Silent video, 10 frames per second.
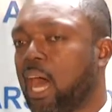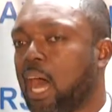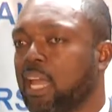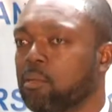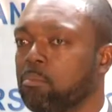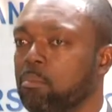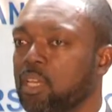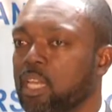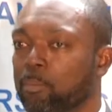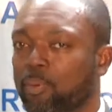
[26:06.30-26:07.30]
I am
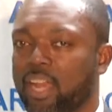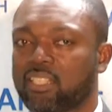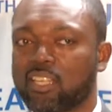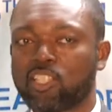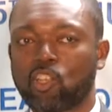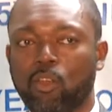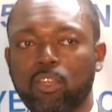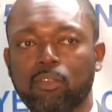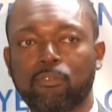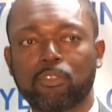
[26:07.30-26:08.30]
impressed. I saw
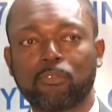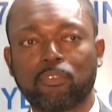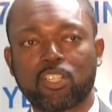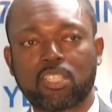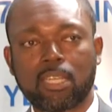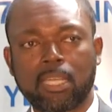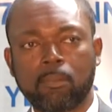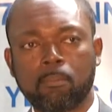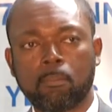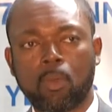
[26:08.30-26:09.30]
it for the first
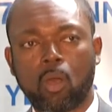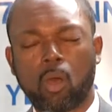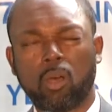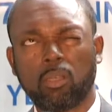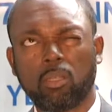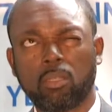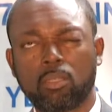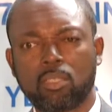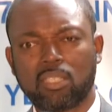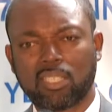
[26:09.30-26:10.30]
time on
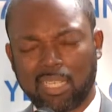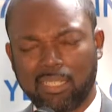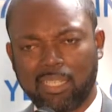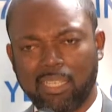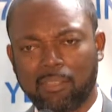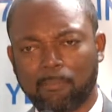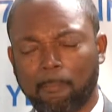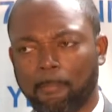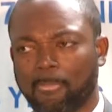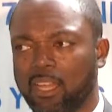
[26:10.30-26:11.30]
Sunday,
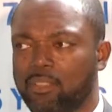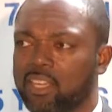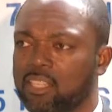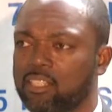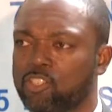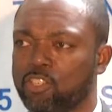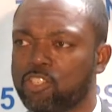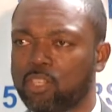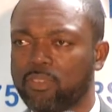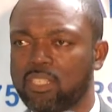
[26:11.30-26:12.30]
I think at the church
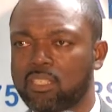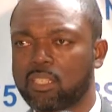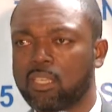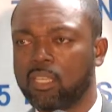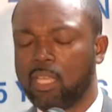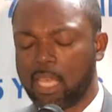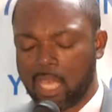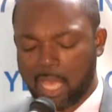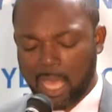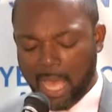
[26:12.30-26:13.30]
service.
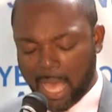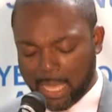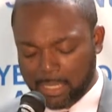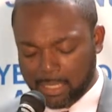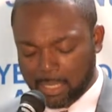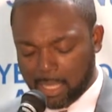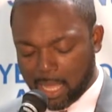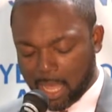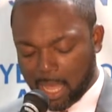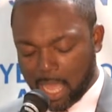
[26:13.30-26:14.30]
And
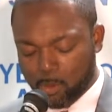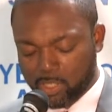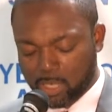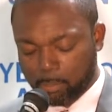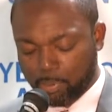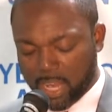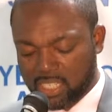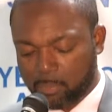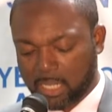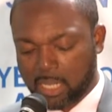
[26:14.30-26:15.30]
I was
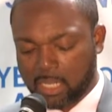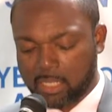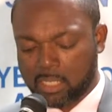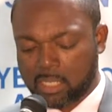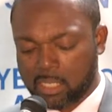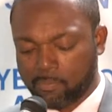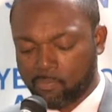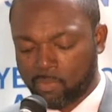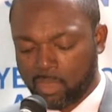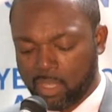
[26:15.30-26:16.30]
impressed because
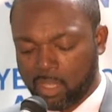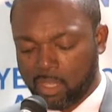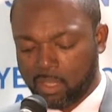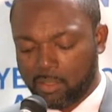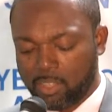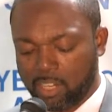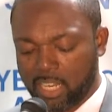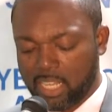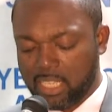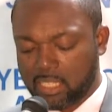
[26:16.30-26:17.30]
there
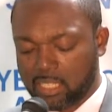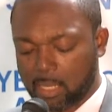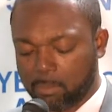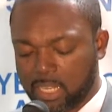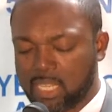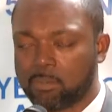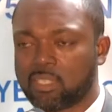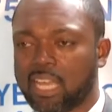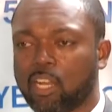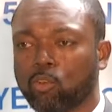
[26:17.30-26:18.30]
is
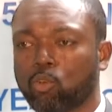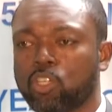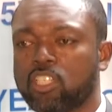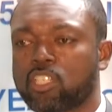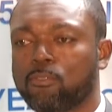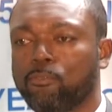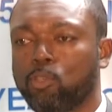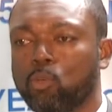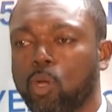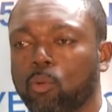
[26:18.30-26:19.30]
sometimes an erroneous
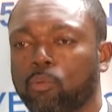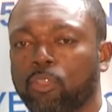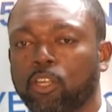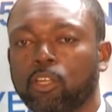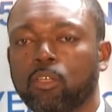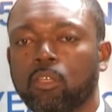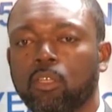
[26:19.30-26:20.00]
view out there